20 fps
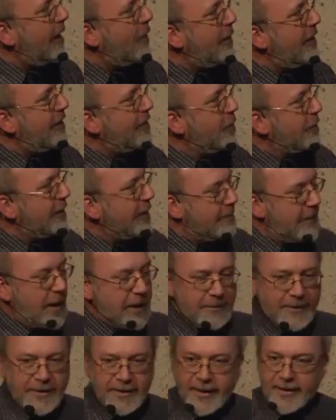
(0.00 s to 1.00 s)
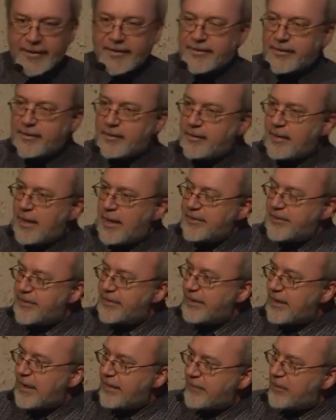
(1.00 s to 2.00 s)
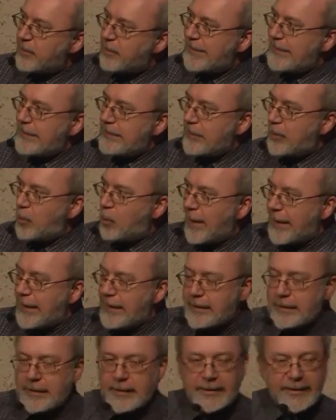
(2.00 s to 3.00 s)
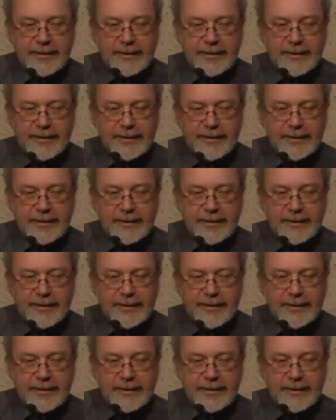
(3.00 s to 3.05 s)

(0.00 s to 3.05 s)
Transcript: we thought it might be nice just to give you a little quick